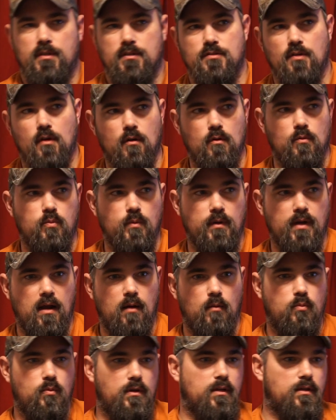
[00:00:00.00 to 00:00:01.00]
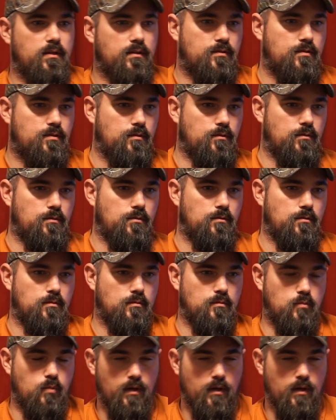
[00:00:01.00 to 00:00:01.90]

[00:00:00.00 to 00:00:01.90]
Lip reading: So when I went to